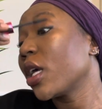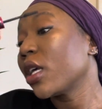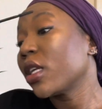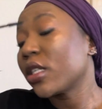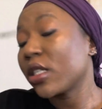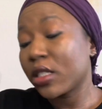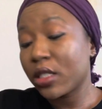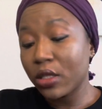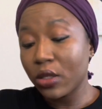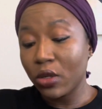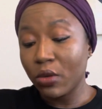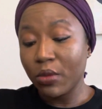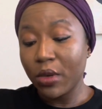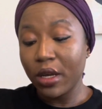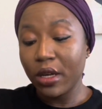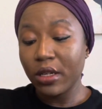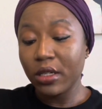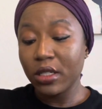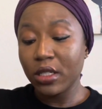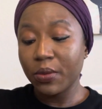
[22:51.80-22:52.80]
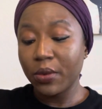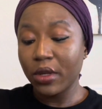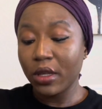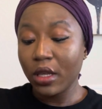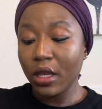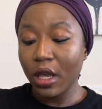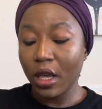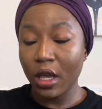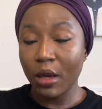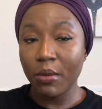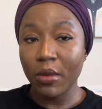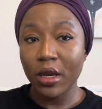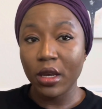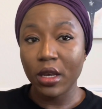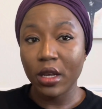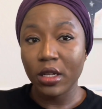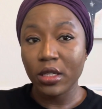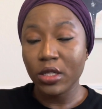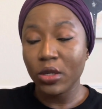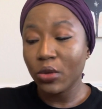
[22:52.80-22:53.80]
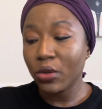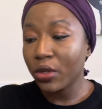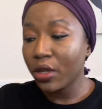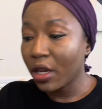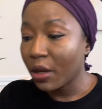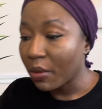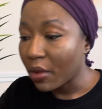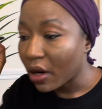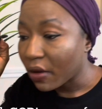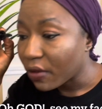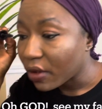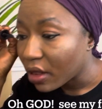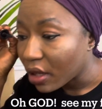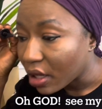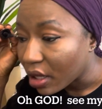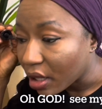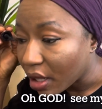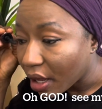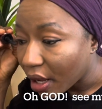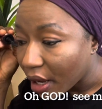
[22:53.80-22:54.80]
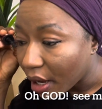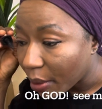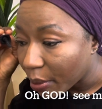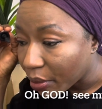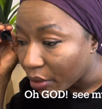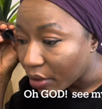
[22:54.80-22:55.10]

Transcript: So my husband came and they told him everything that happened.